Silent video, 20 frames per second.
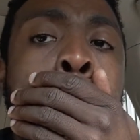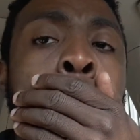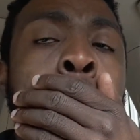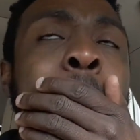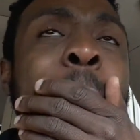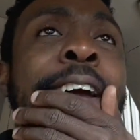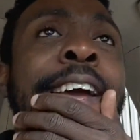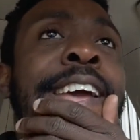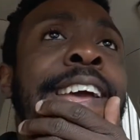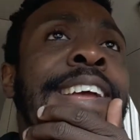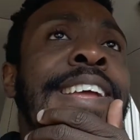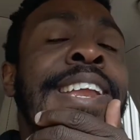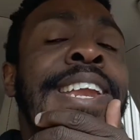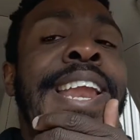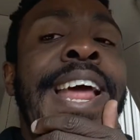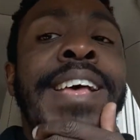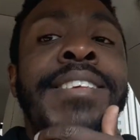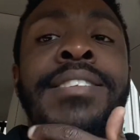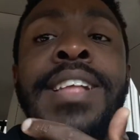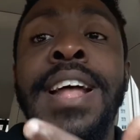But
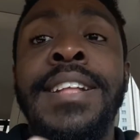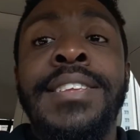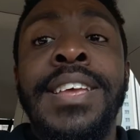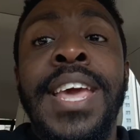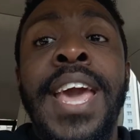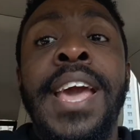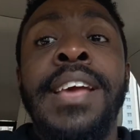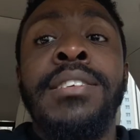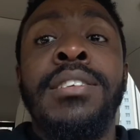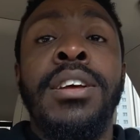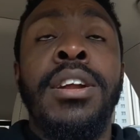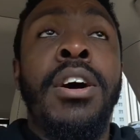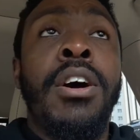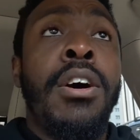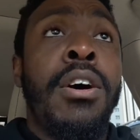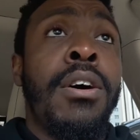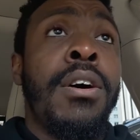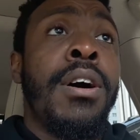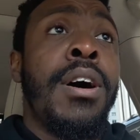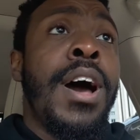that's not the case at
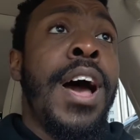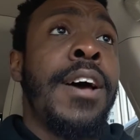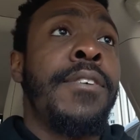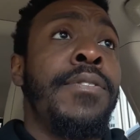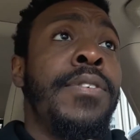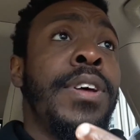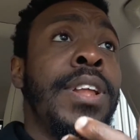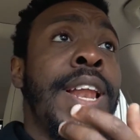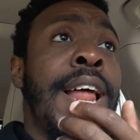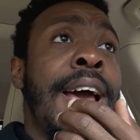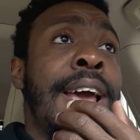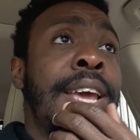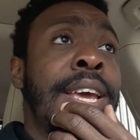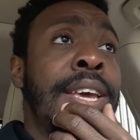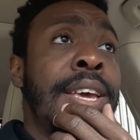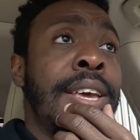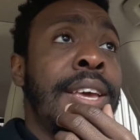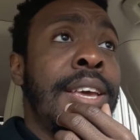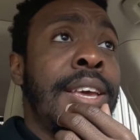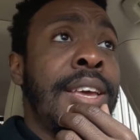all. I feel
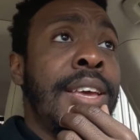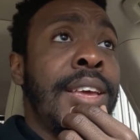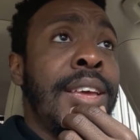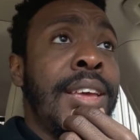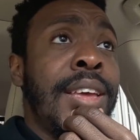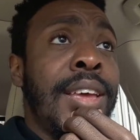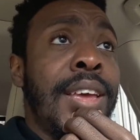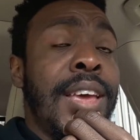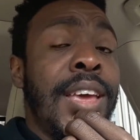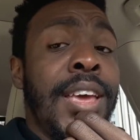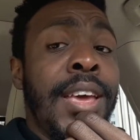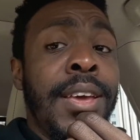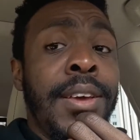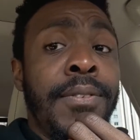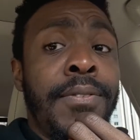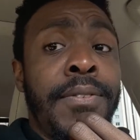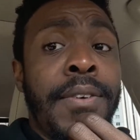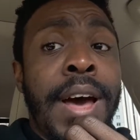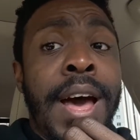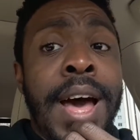like
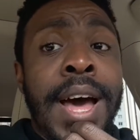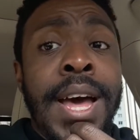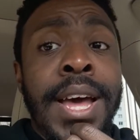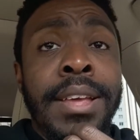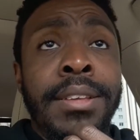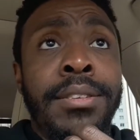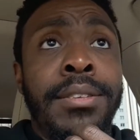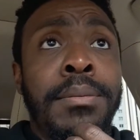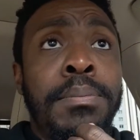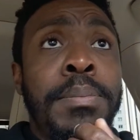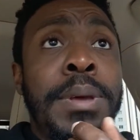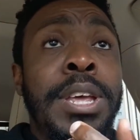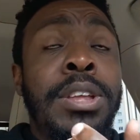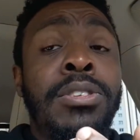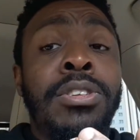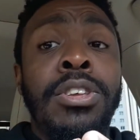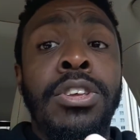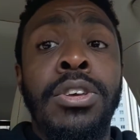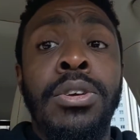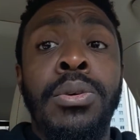if I speak
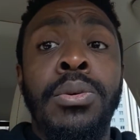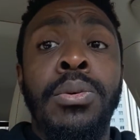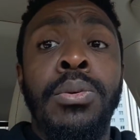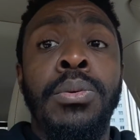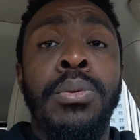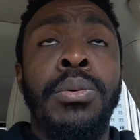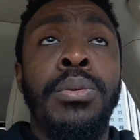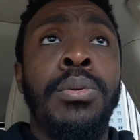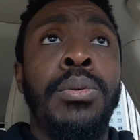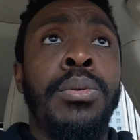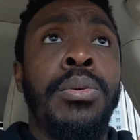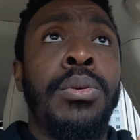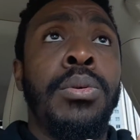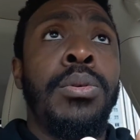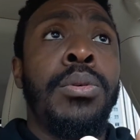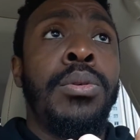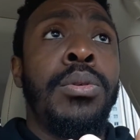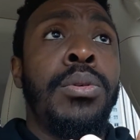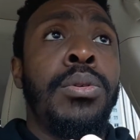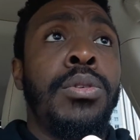to
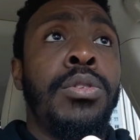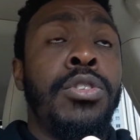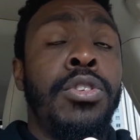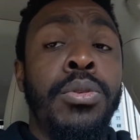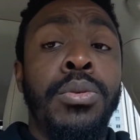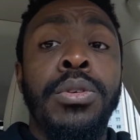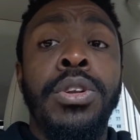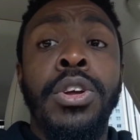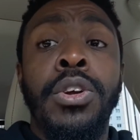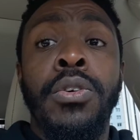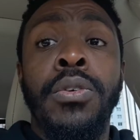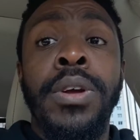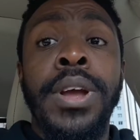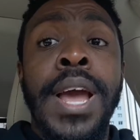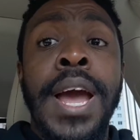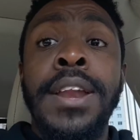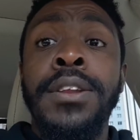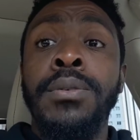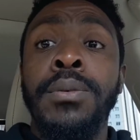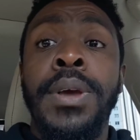you to a
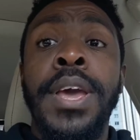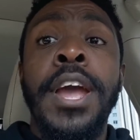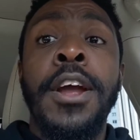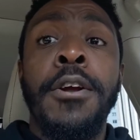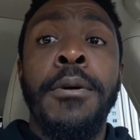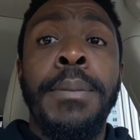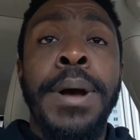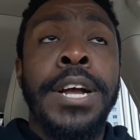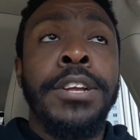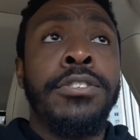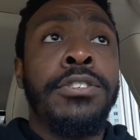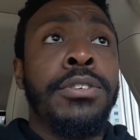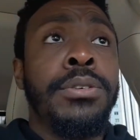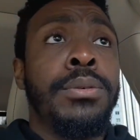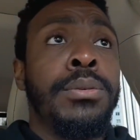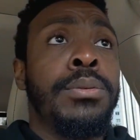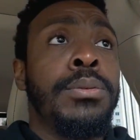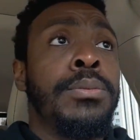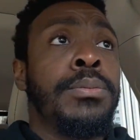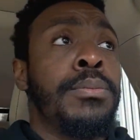degree, I do care about you.
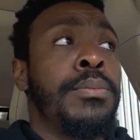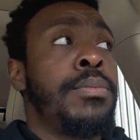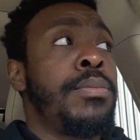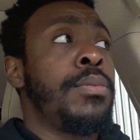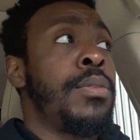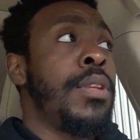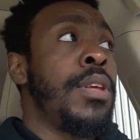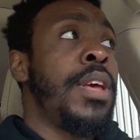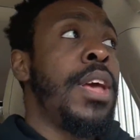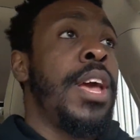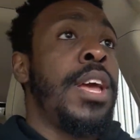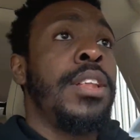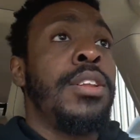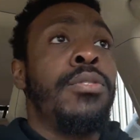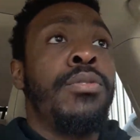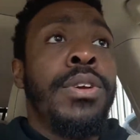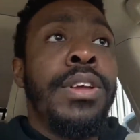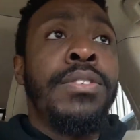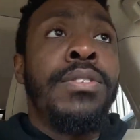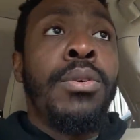And
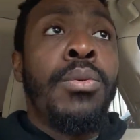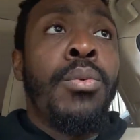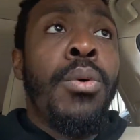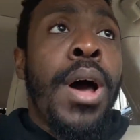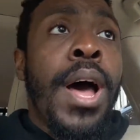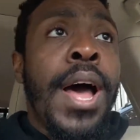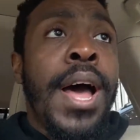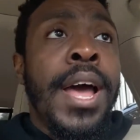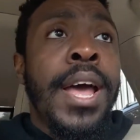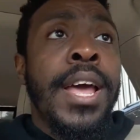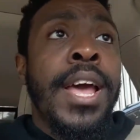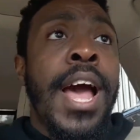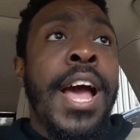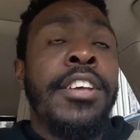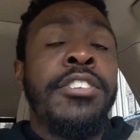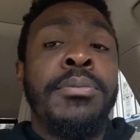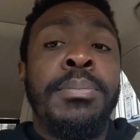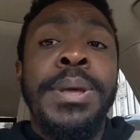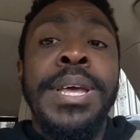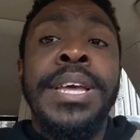the reason why
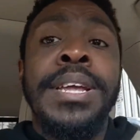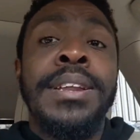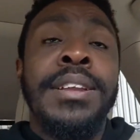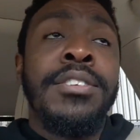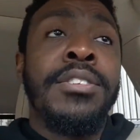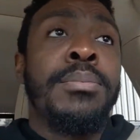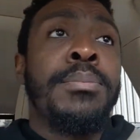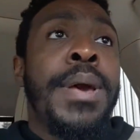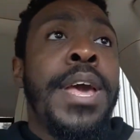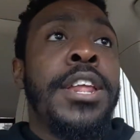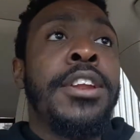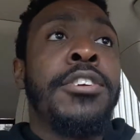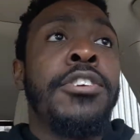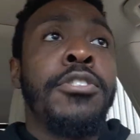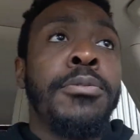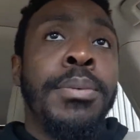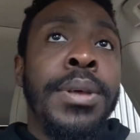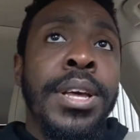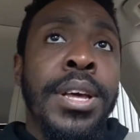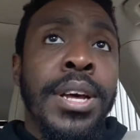I speak in this manner
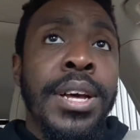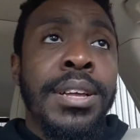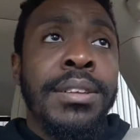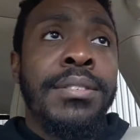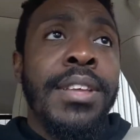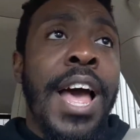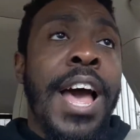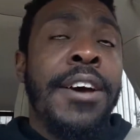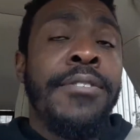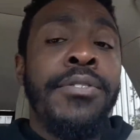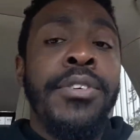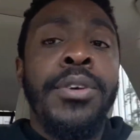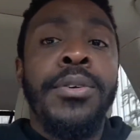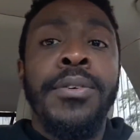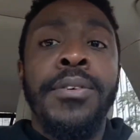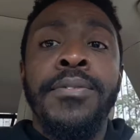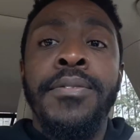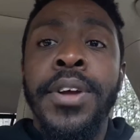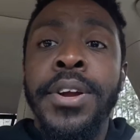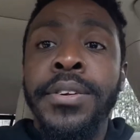is because I
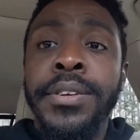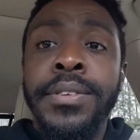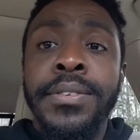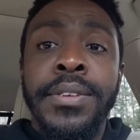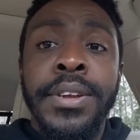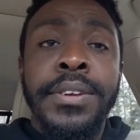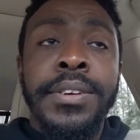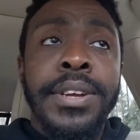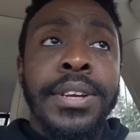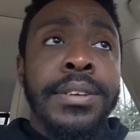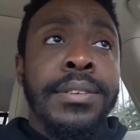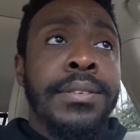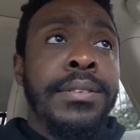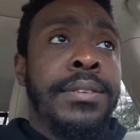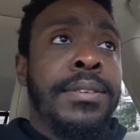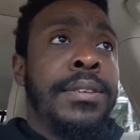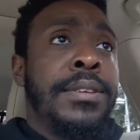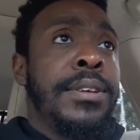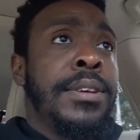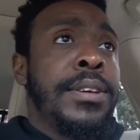view it very
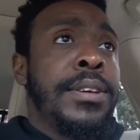serious.